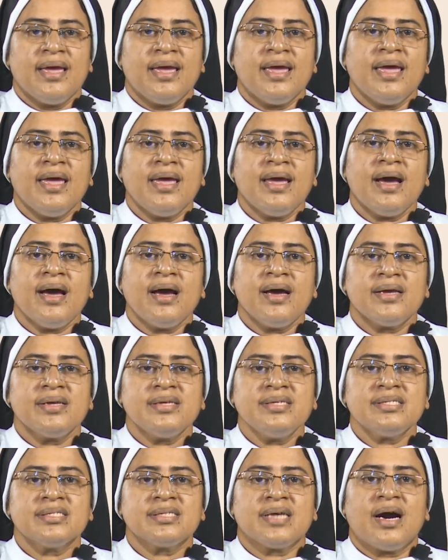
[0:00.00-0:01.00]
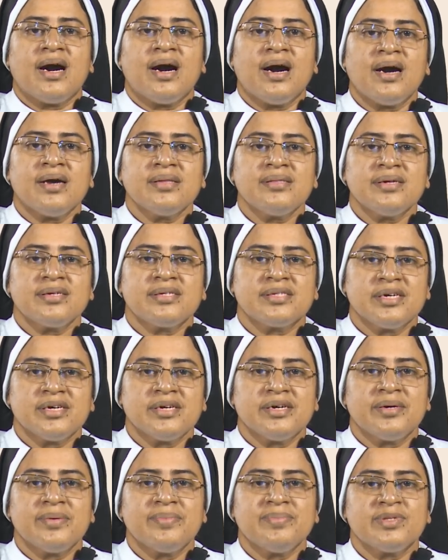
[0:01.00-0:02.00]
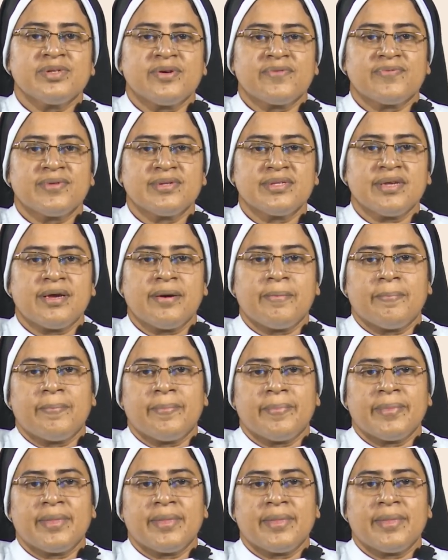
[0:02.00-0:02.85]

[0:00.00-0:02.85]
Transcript: Ai's are the terms of the sum.